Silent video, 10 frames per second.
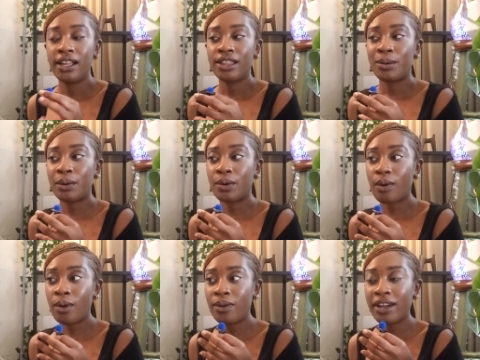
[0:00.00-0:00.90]
they were
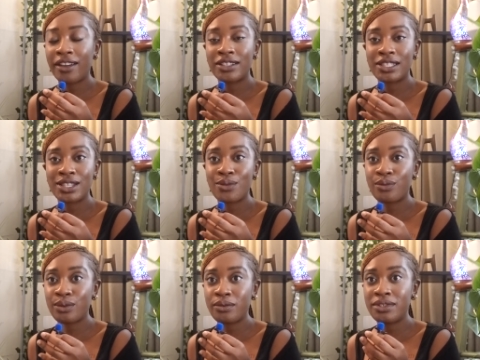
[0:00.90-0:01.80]
growing. I could see the
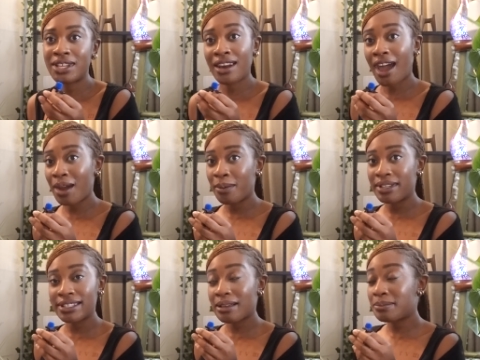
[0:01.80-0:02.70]
roots, and I
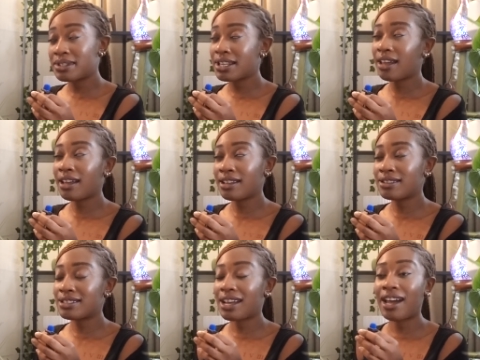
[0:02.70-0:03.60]
was
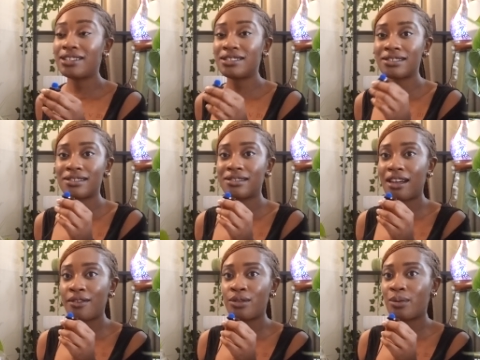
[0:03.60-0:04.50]
obsessed. I just
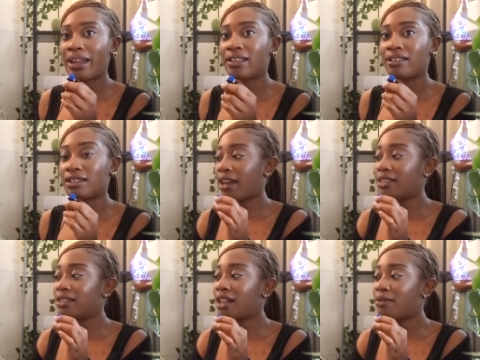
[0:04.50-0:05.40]
love the way it looked. I
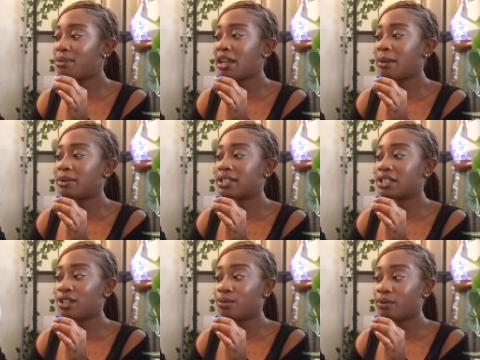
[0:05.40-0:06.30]
love being able to
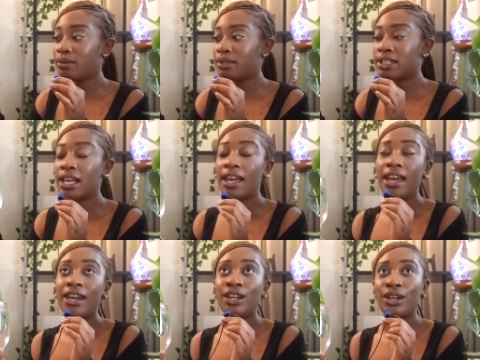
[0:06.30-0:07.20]
see the roots,
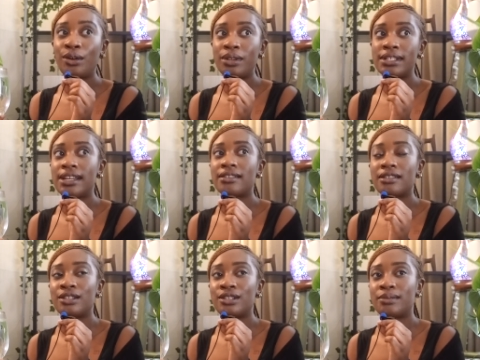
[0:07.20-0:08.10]
and I know that
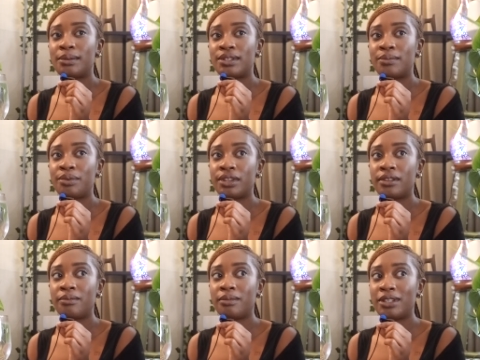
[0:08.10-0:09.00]
technically you're supposed to put
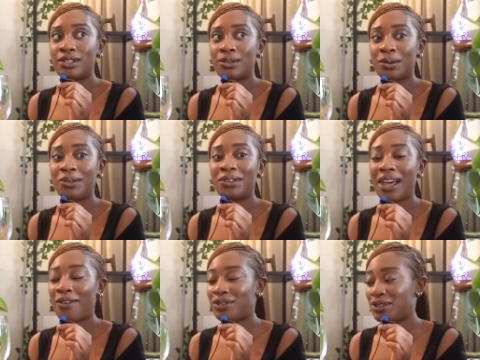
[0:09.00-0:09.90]
them in soil
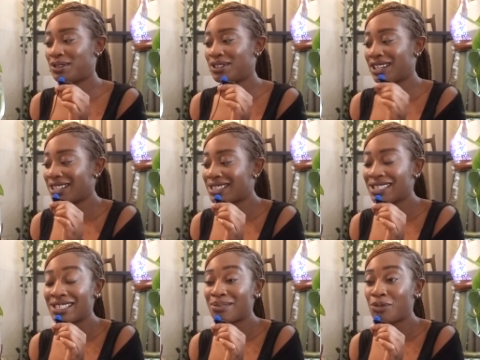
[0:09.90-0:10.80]
after it gets to
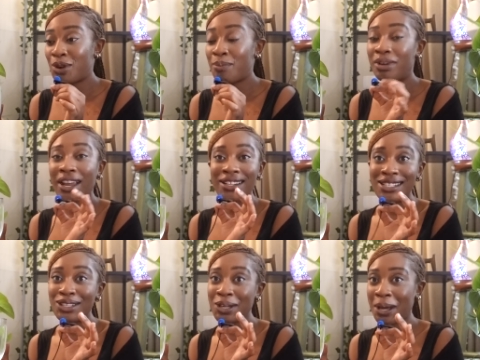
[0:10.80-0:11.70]
this point, but I
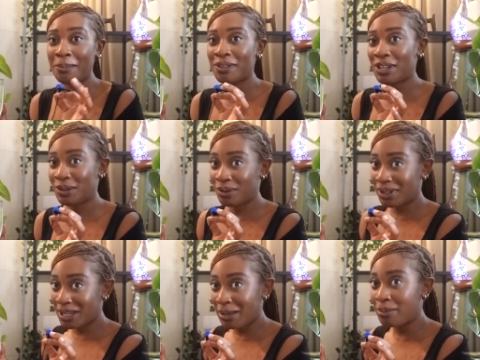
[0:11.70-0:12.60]
did look up that you
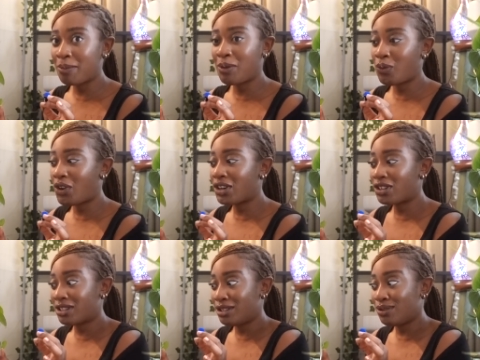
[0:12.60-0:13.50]
could keep them in
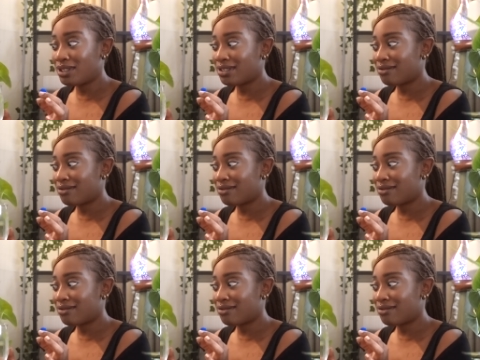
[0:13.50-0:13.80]
water and you can